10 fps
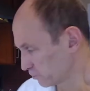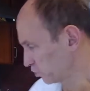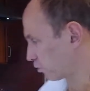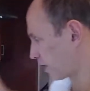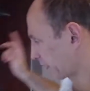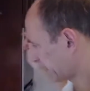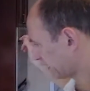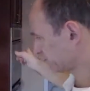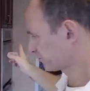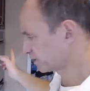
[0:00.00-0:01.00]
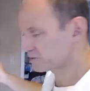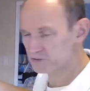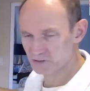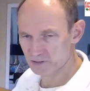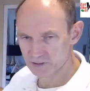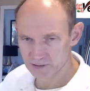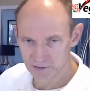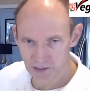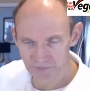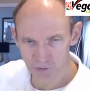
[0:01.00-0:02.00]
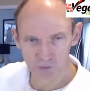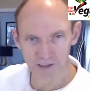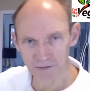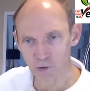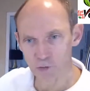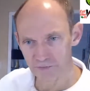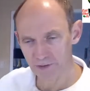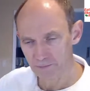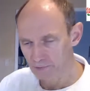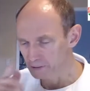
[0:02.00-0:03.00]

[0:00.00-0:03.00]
So I have this casserole in the oven,